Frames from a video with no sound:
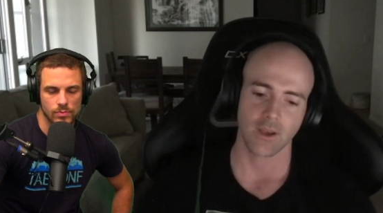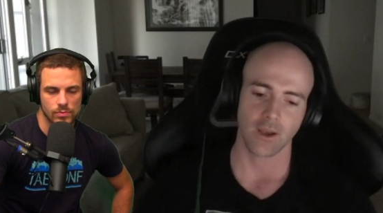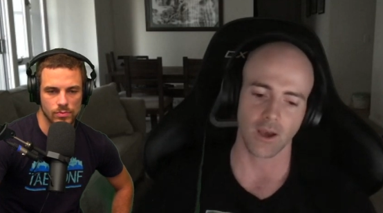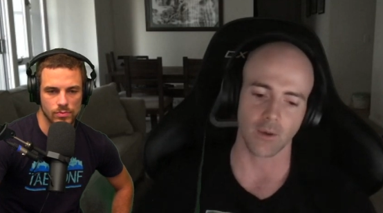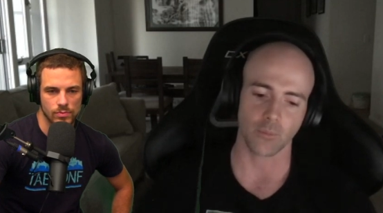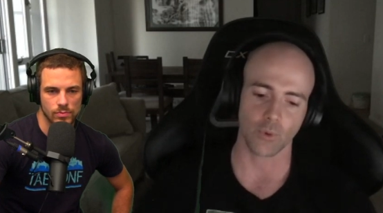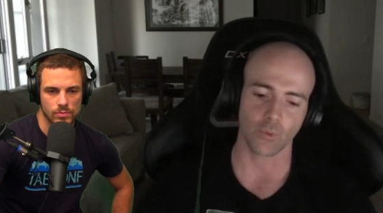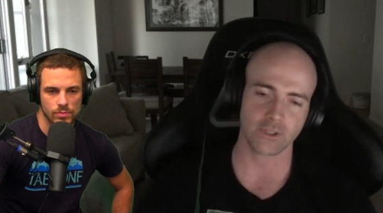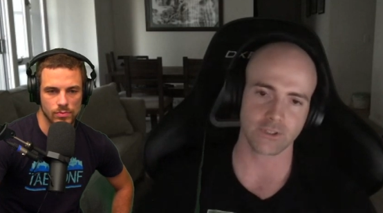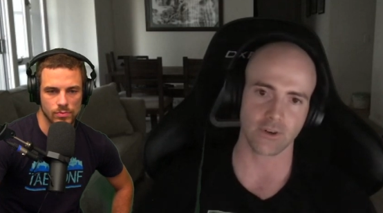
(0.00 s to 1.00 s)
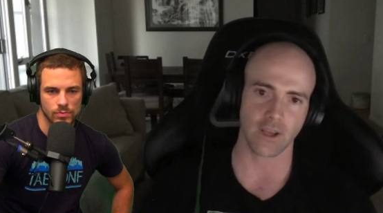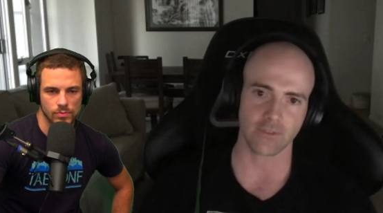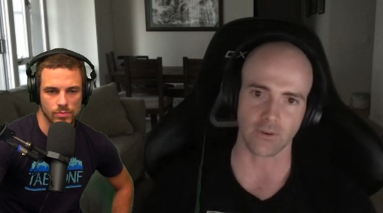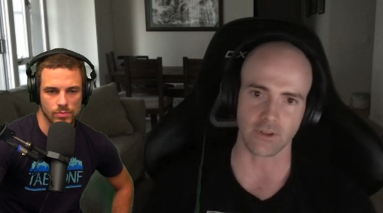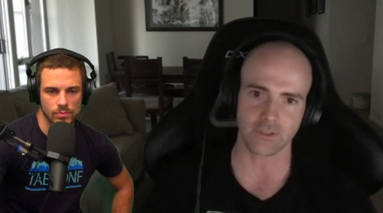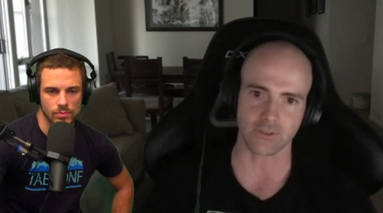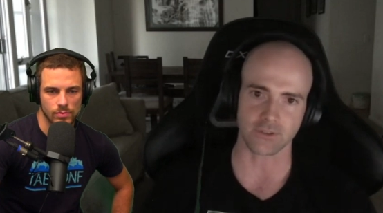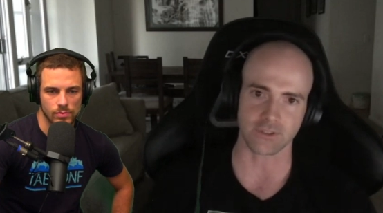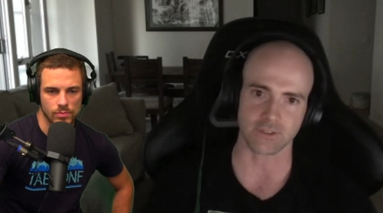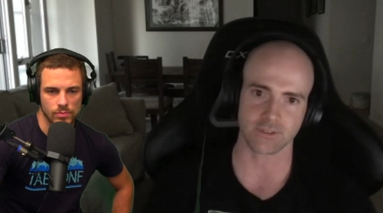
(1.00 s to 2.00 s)
Speaker 1: um, but we just don't have the
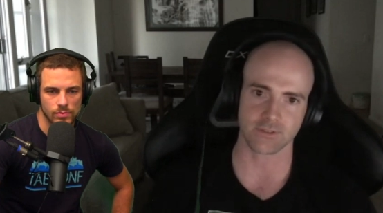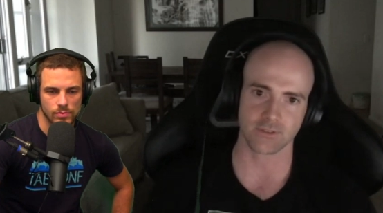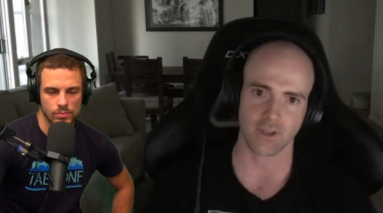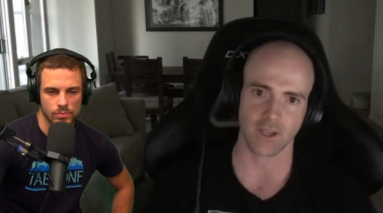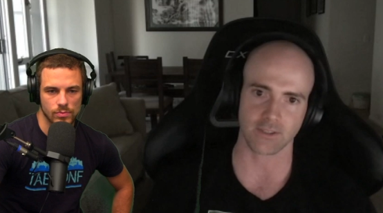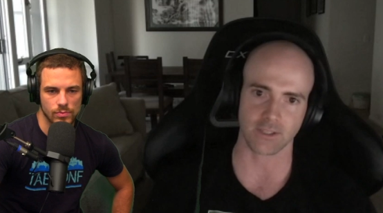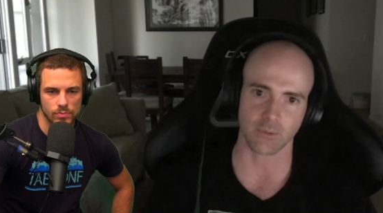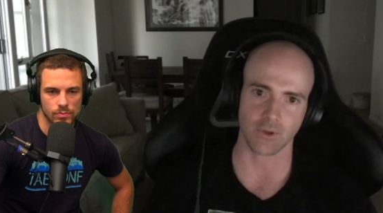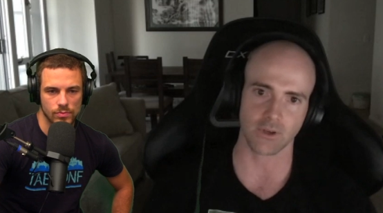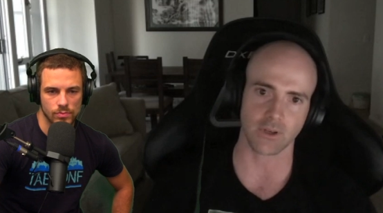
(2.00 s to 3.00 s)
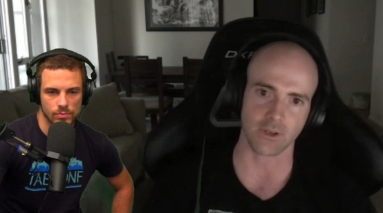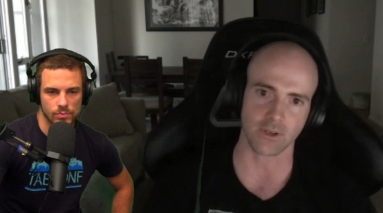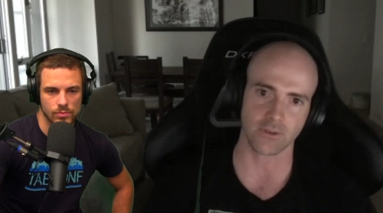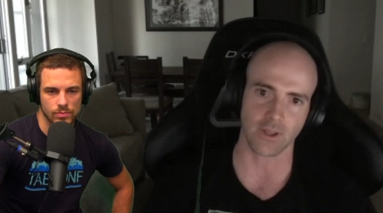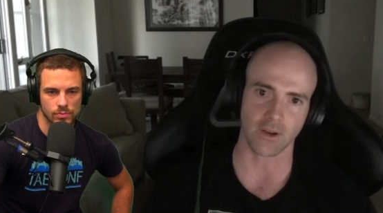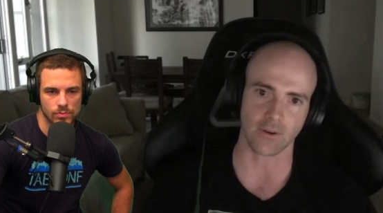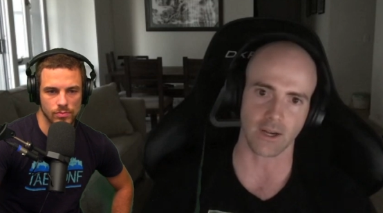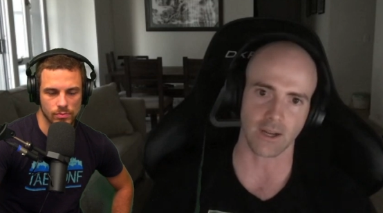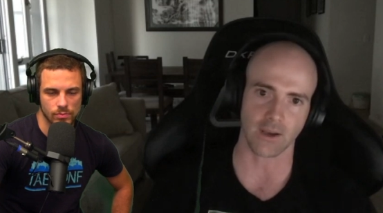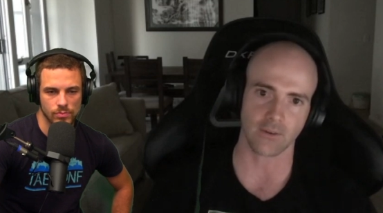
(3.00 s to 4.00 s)
resources as a community to do that right
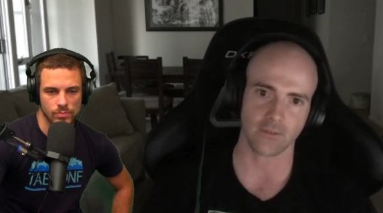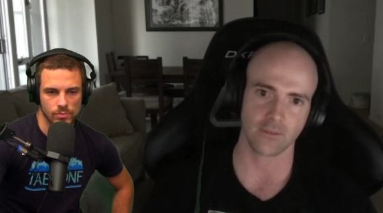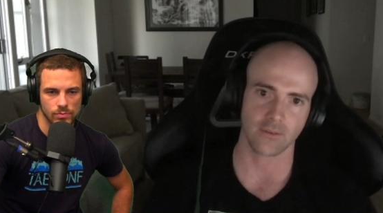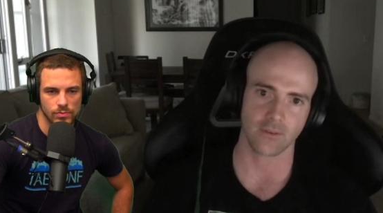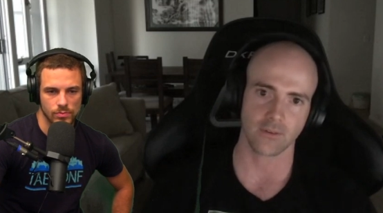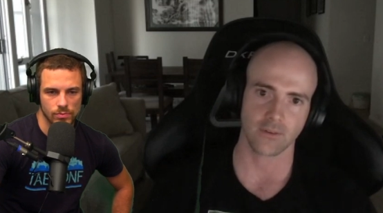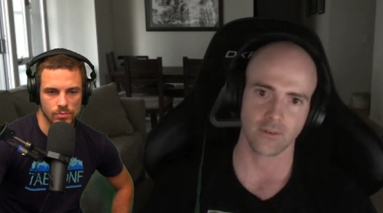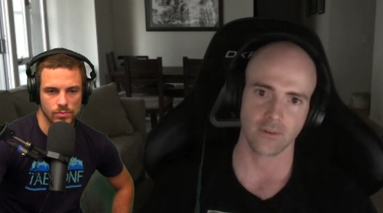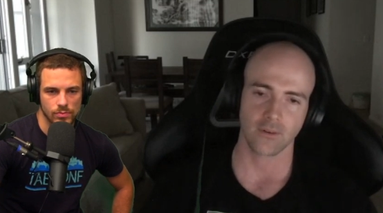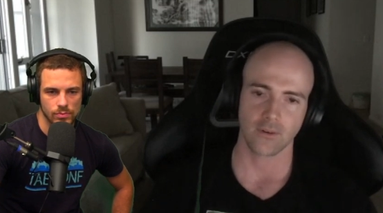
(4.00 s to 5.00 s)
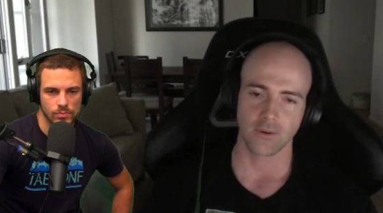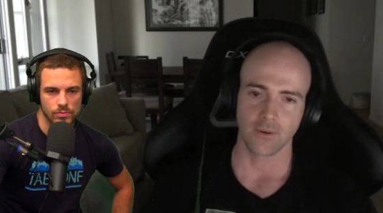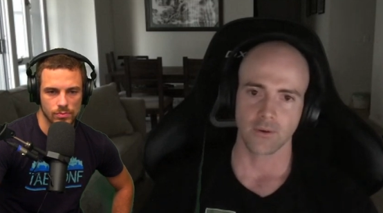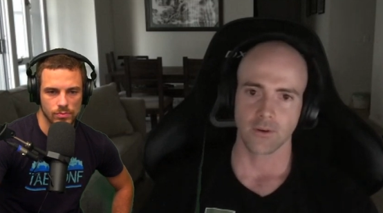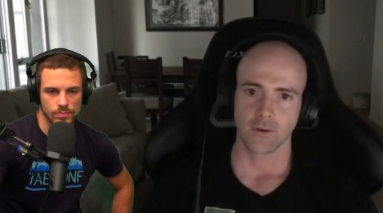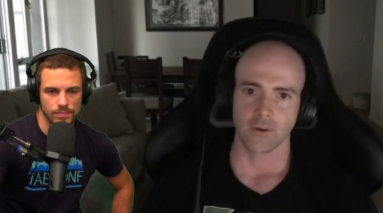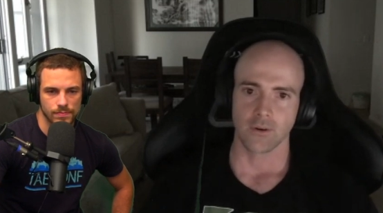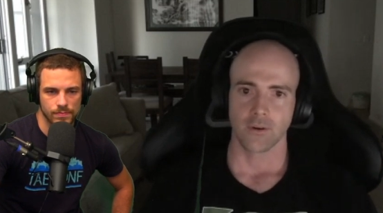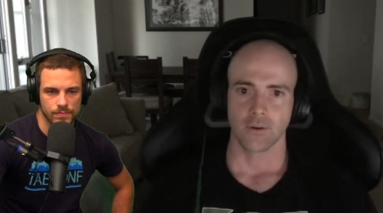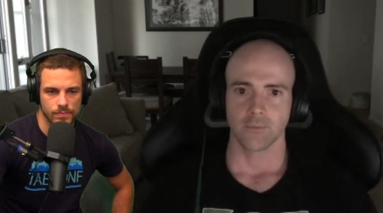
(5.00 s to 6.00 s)
now
Speaker 2: mm.
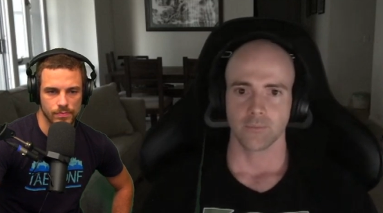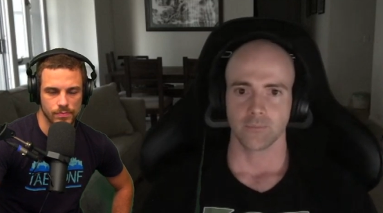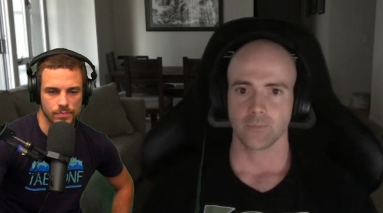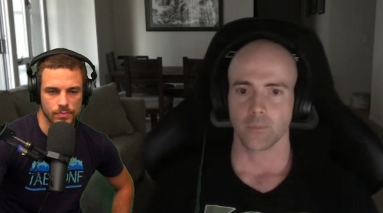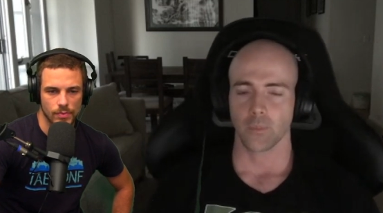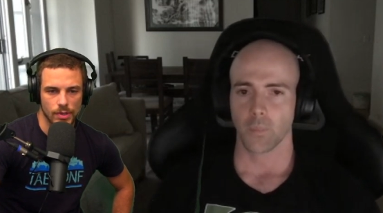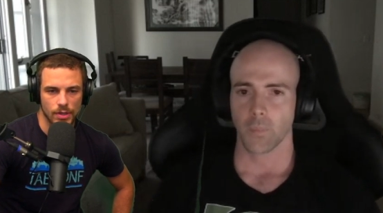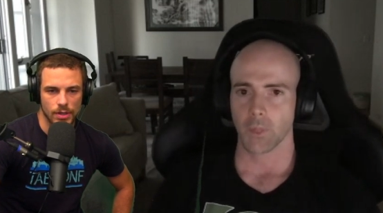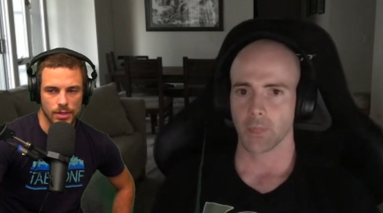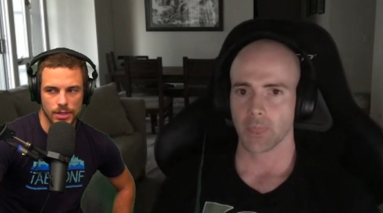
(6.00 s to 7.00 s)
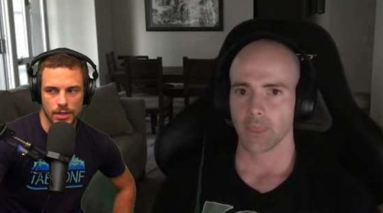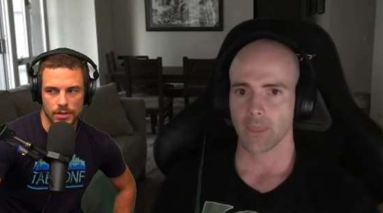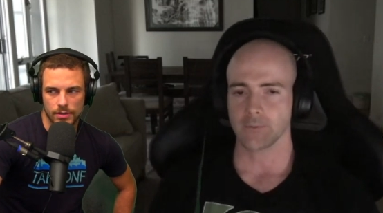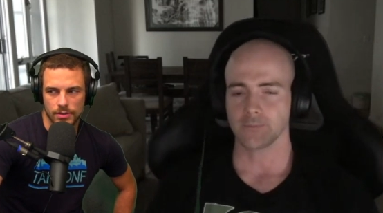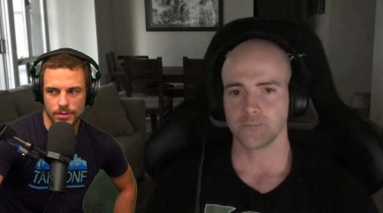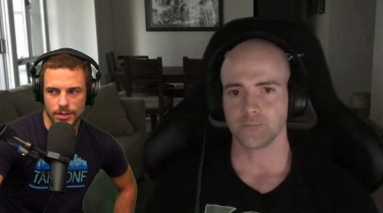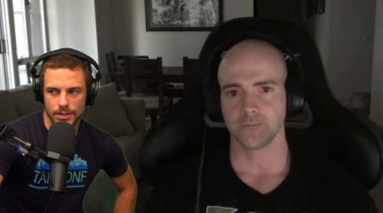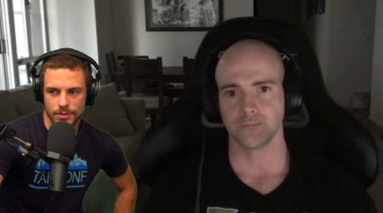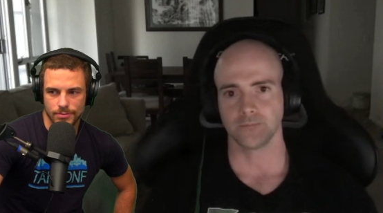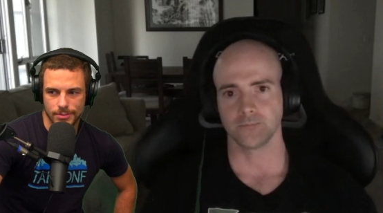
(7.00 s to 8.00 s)
yeah
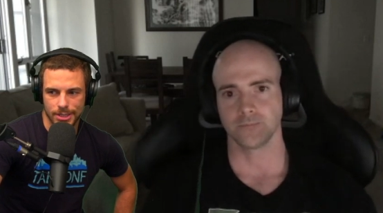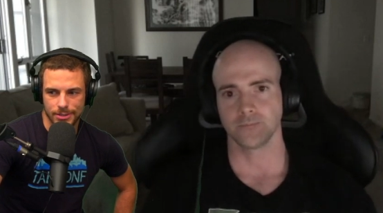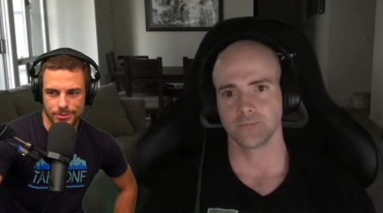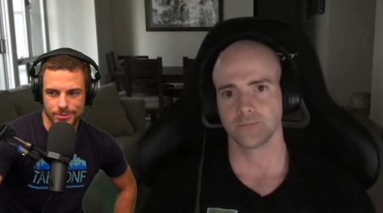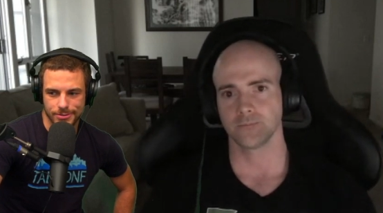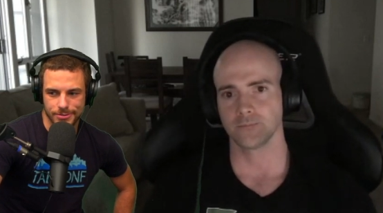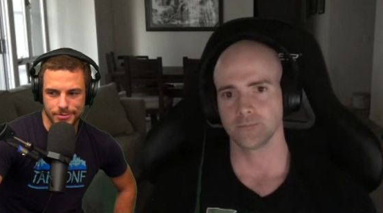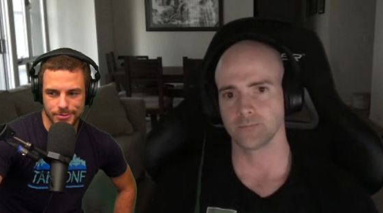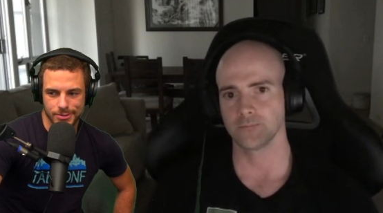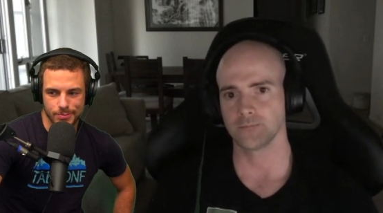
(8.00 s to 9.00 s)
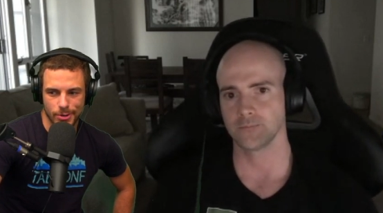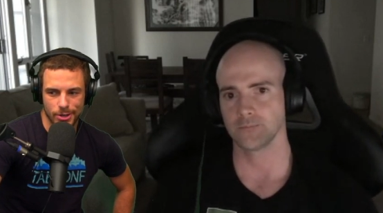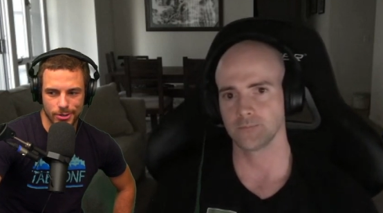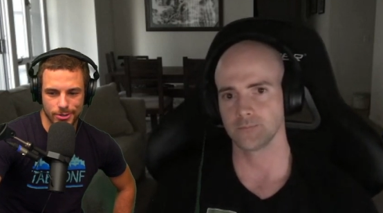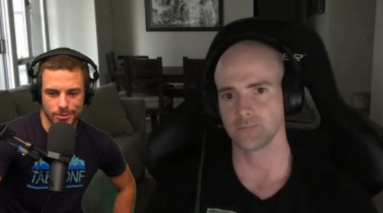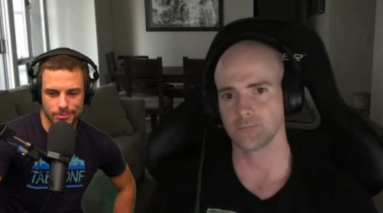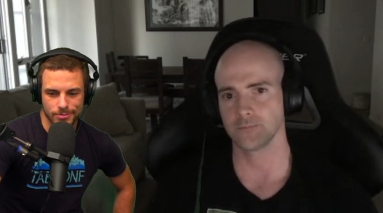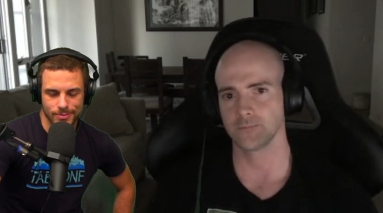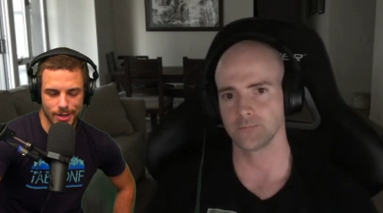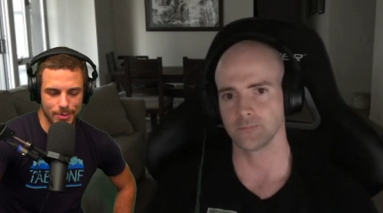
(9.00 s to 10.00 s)
um, yeah it's just smaller
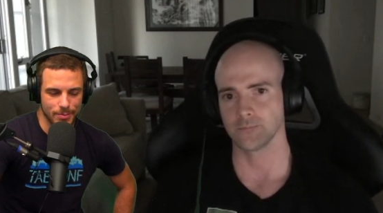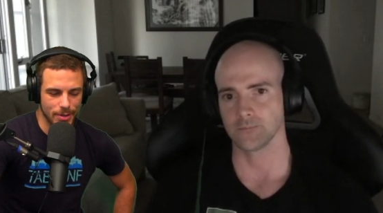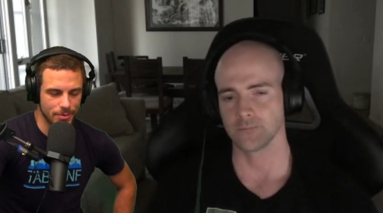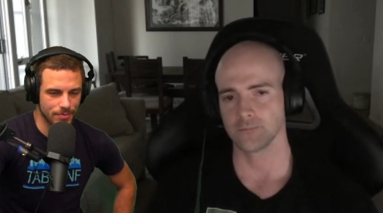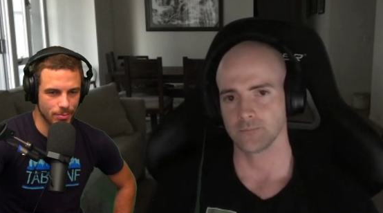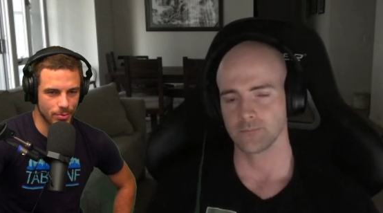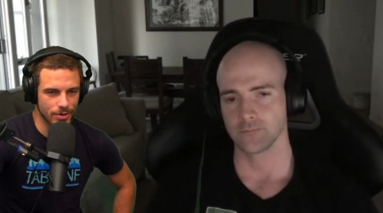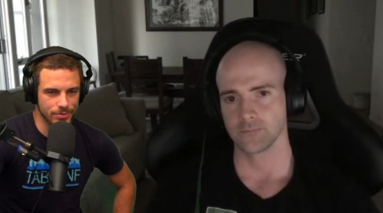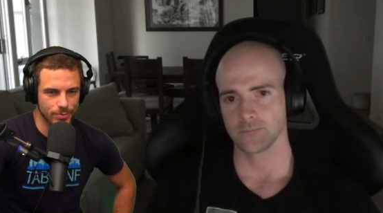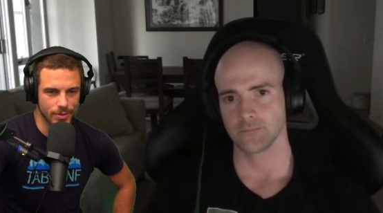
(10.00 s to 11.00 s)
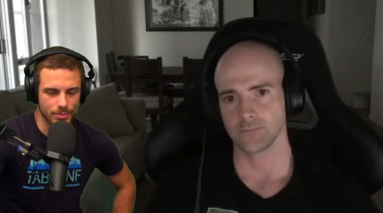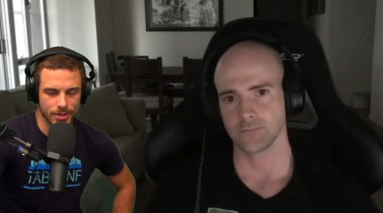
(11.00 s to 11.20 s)
i mean maybe if the price went up like